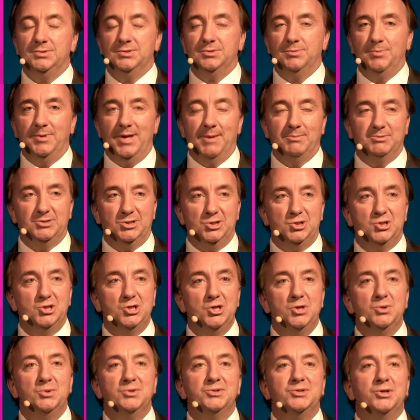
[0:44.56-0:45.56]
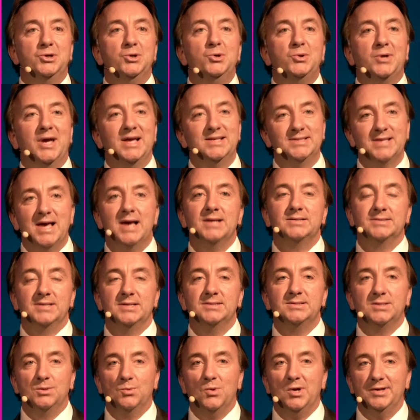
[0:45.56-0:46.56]
be able to choose who gets access
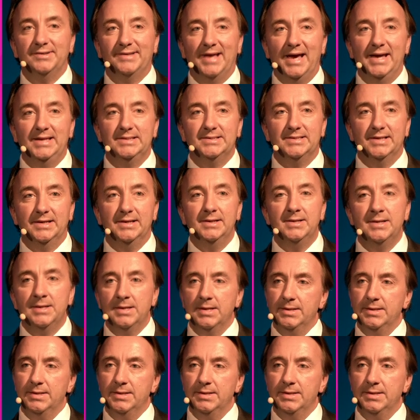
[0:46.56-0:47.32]
to what data,